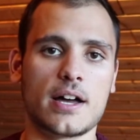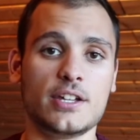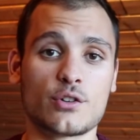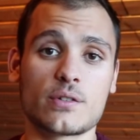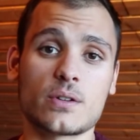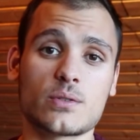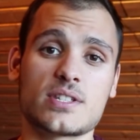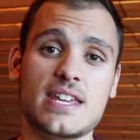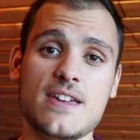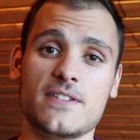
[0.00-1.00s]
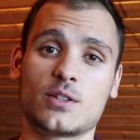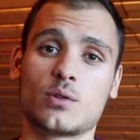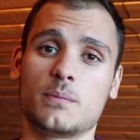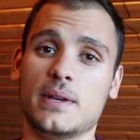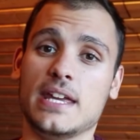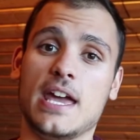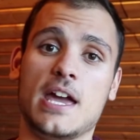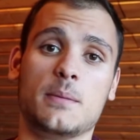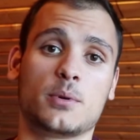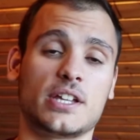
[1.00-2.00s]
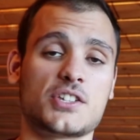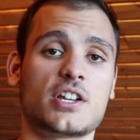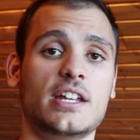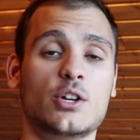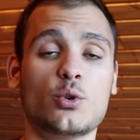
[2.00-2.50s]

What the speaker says: in order to see if it could be a potentially